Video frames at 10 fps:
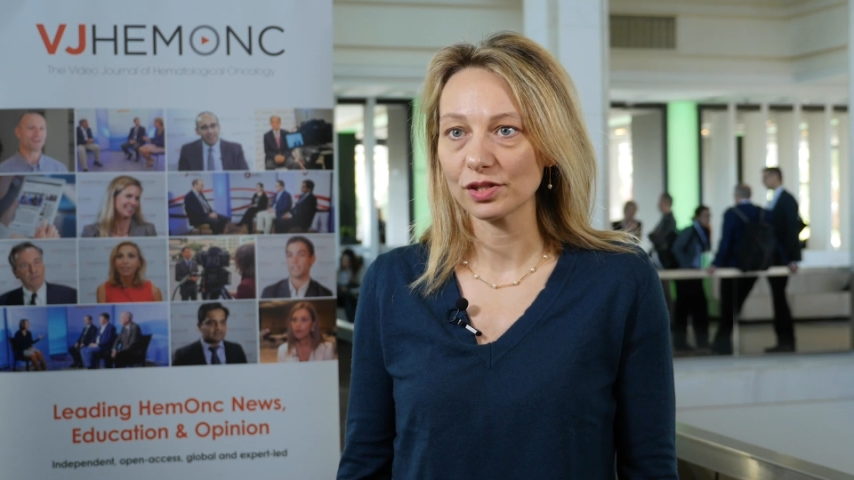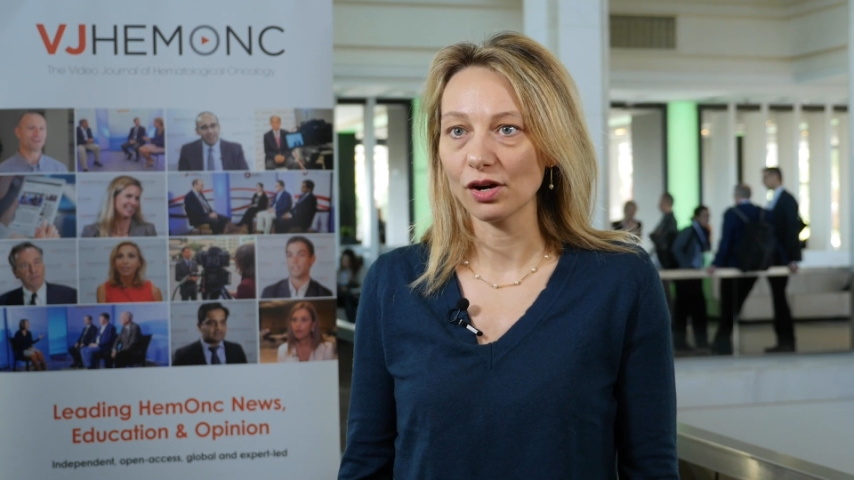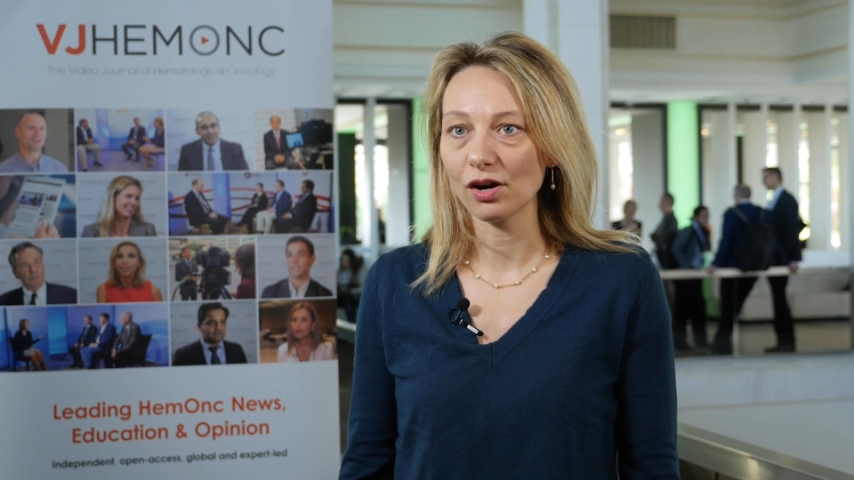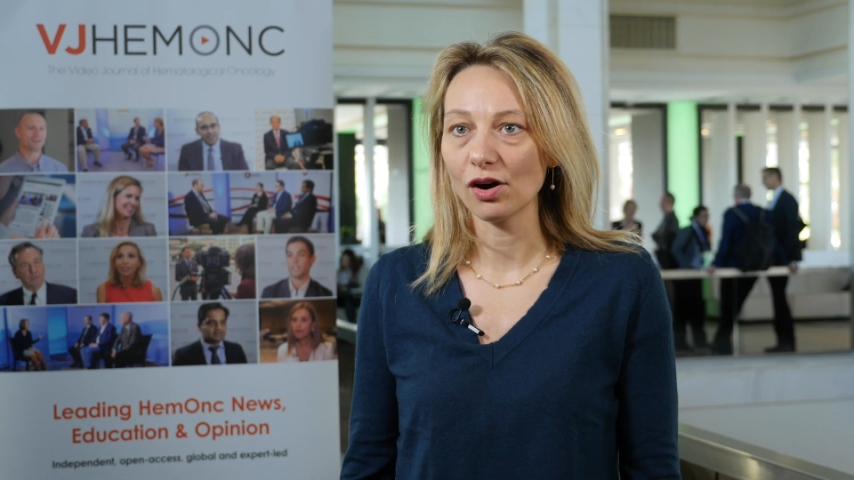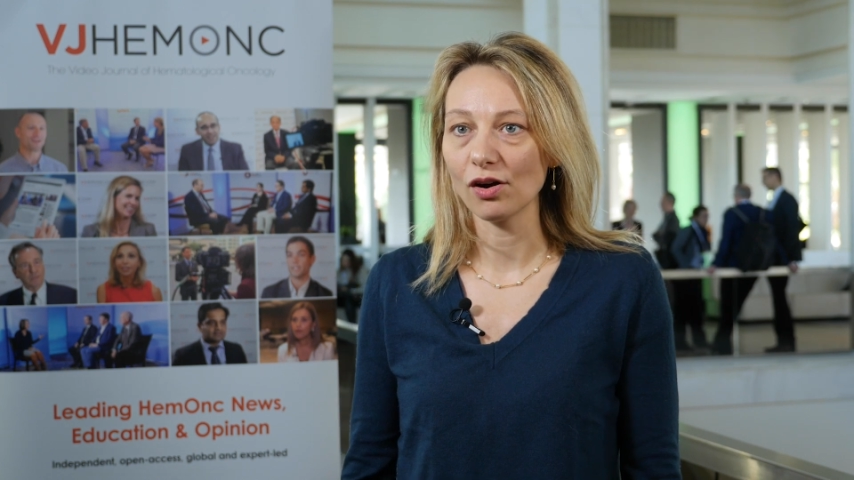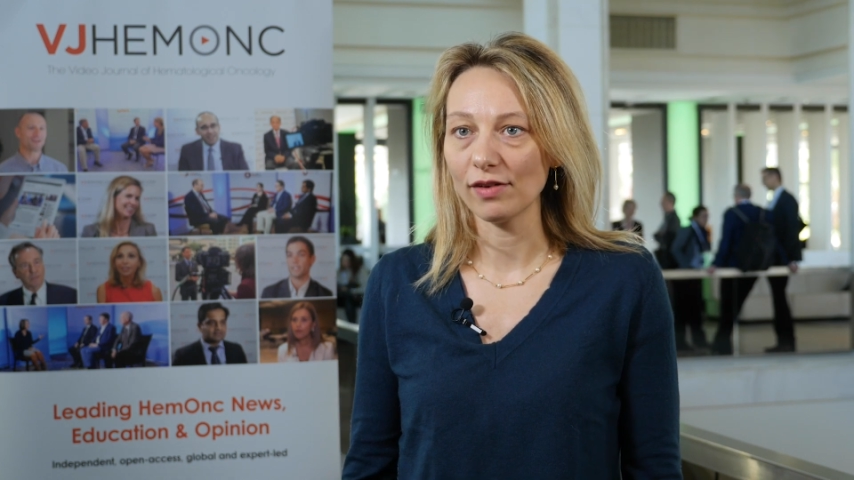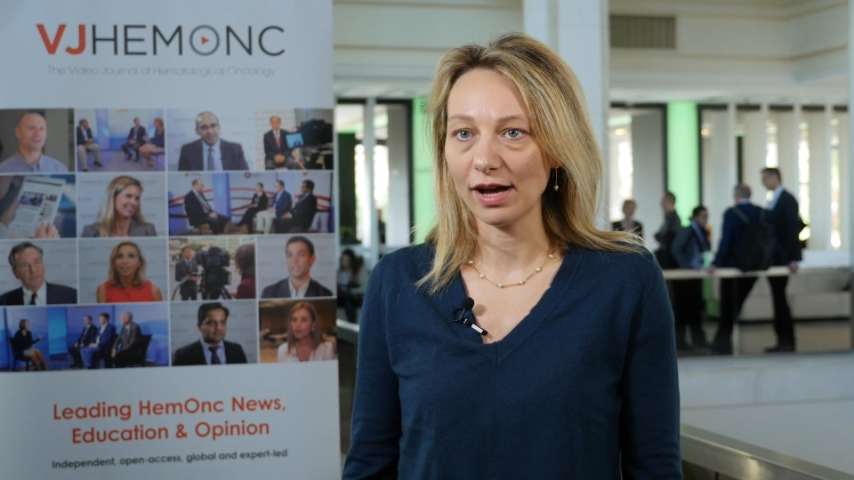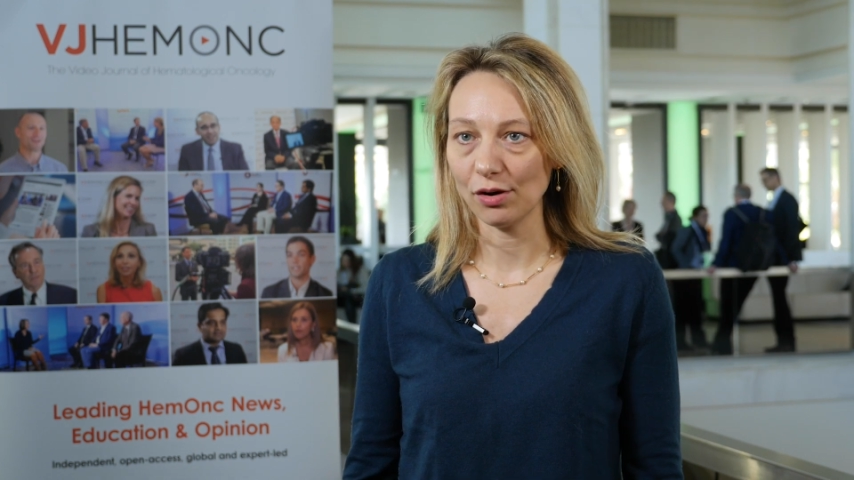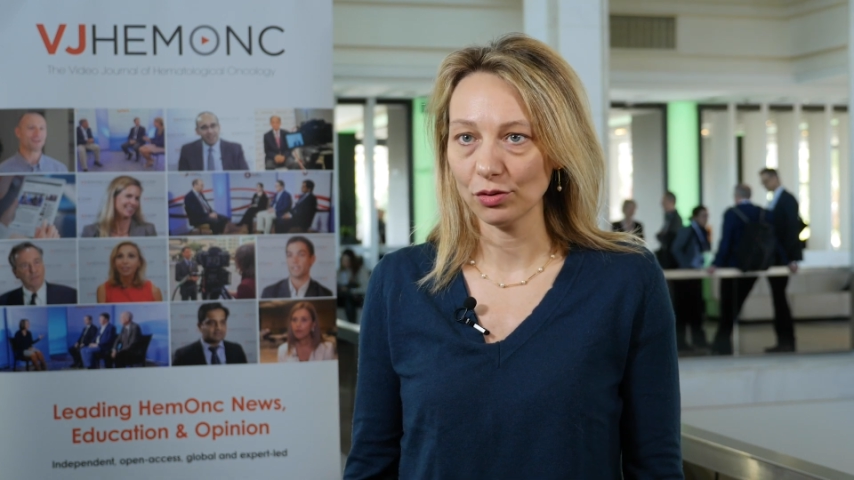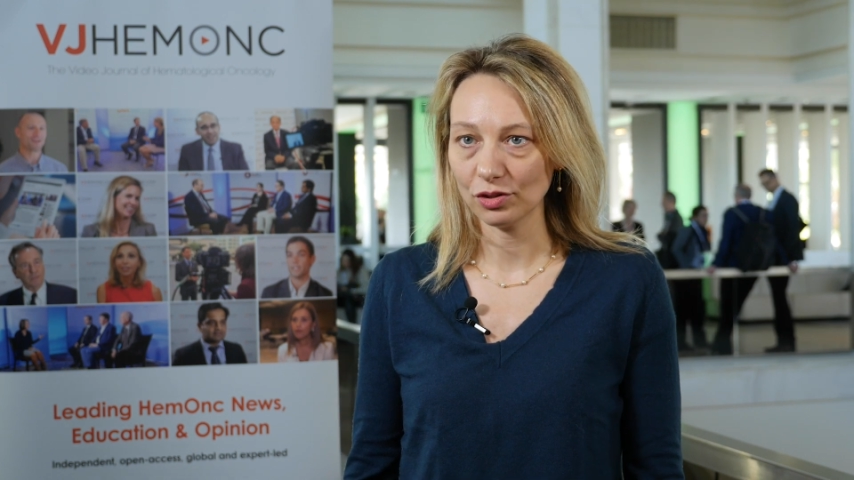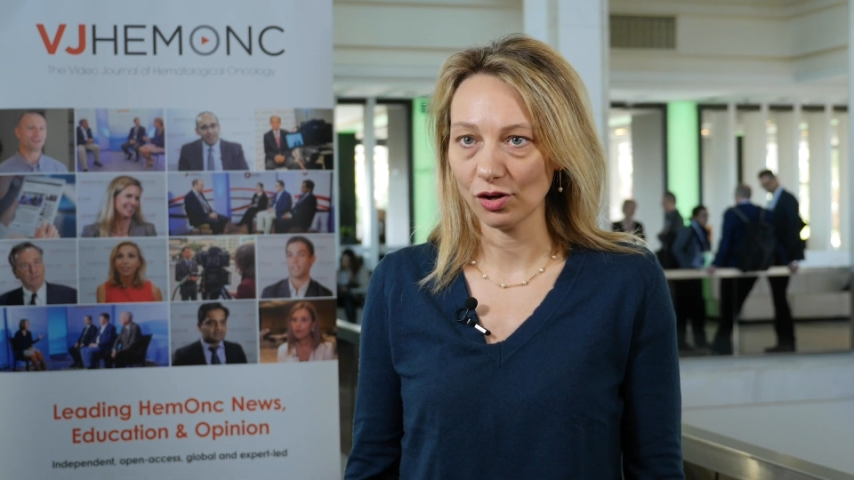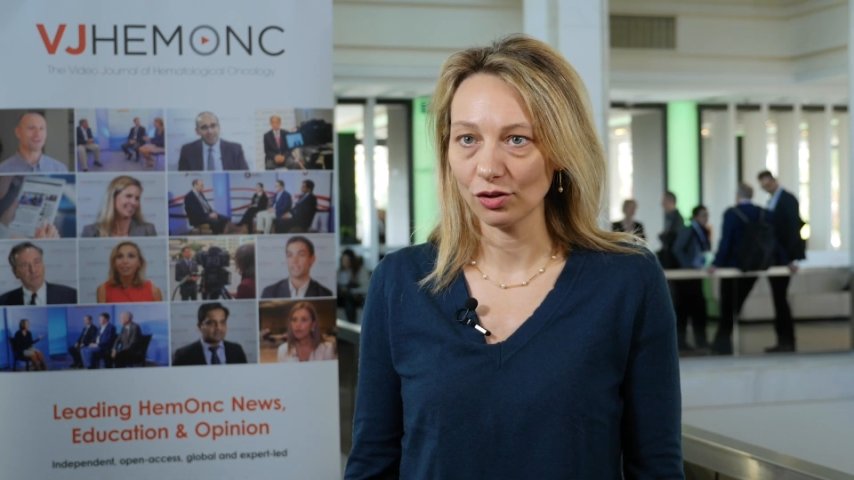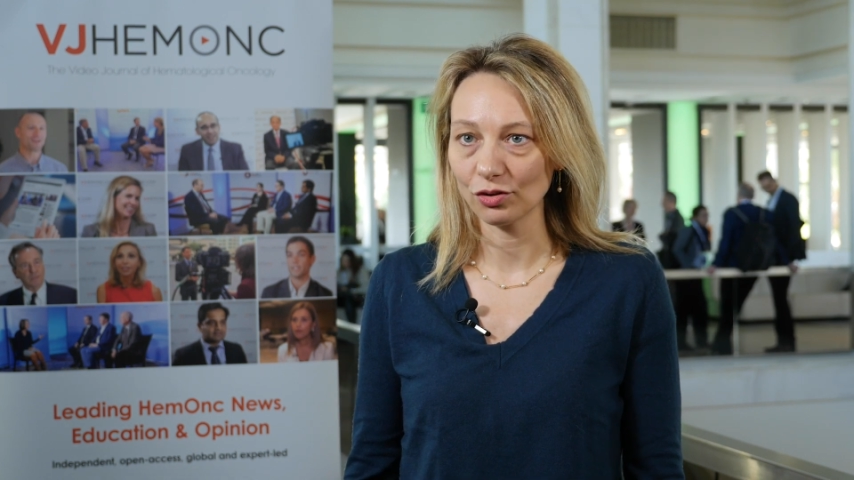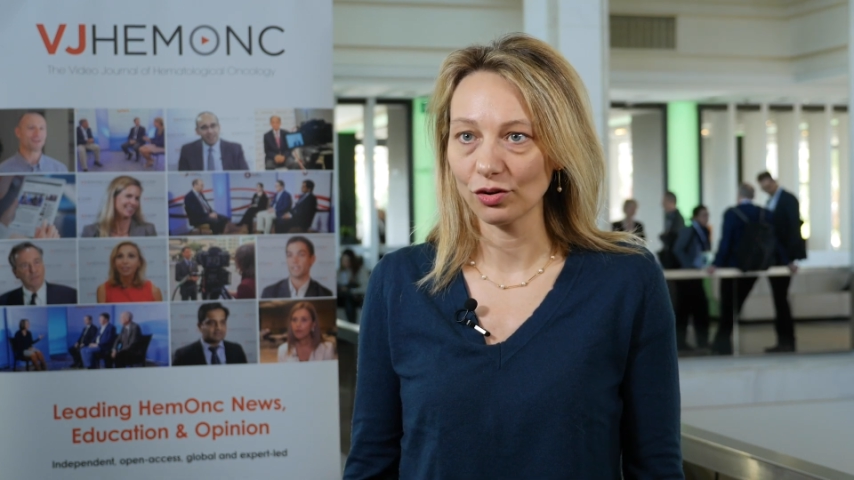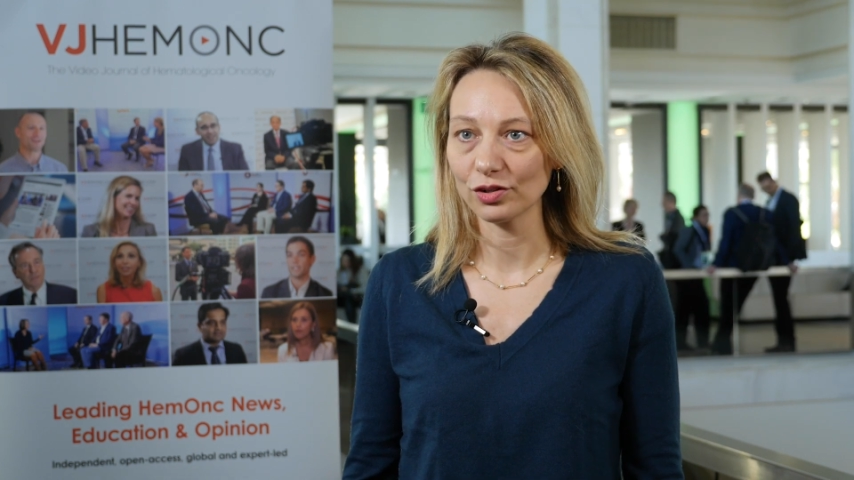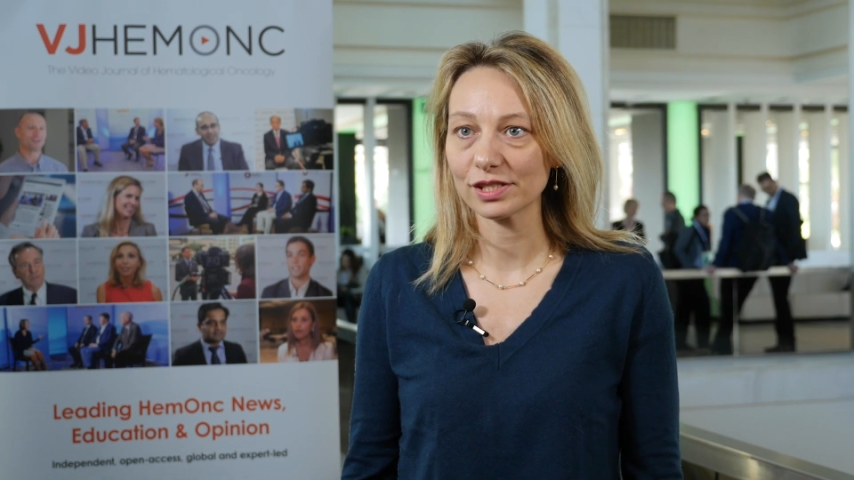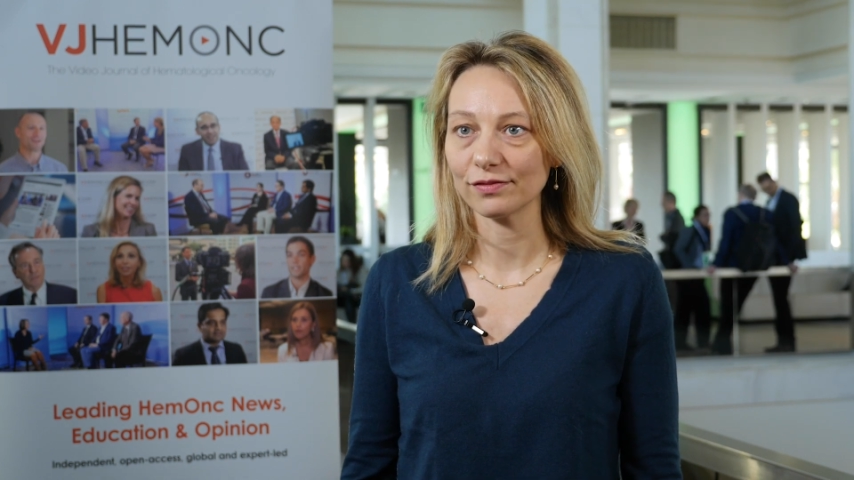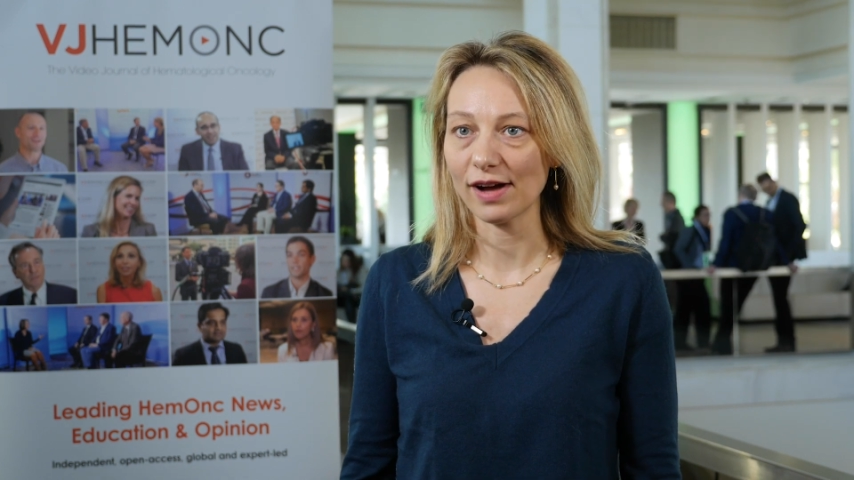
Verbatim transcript: of autologous